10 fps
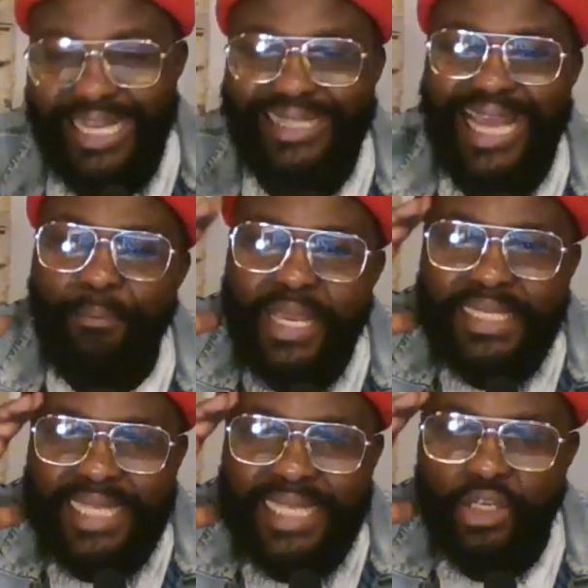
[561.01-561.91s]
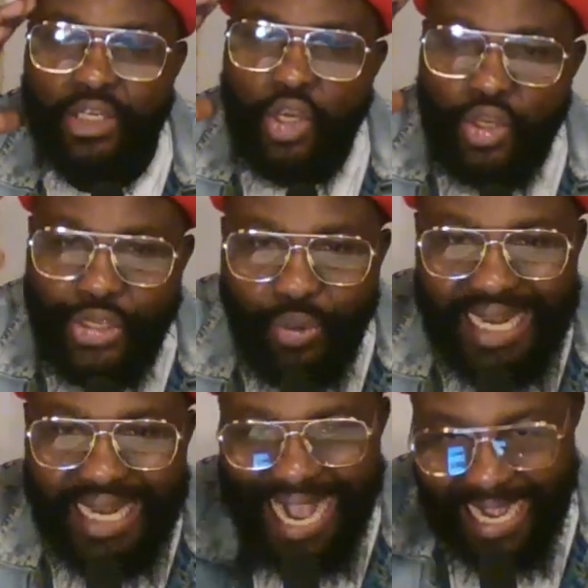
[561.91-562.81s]
That means that you
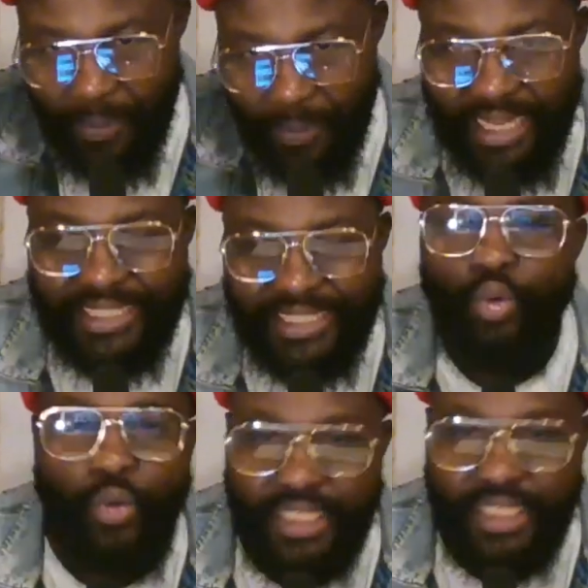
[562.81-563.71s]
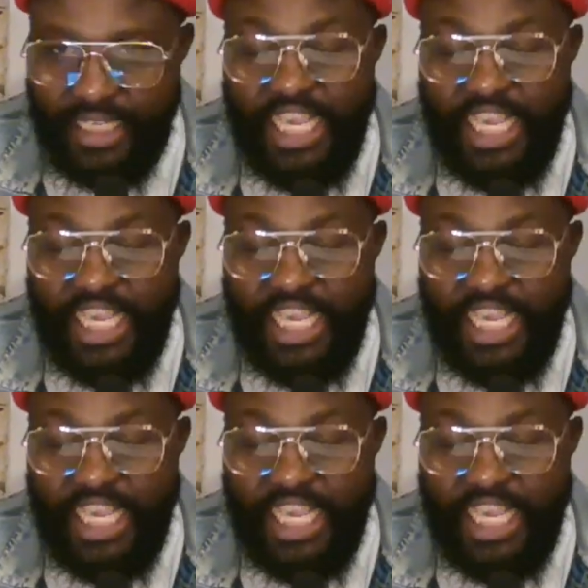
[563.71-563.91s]
lack ability to reason.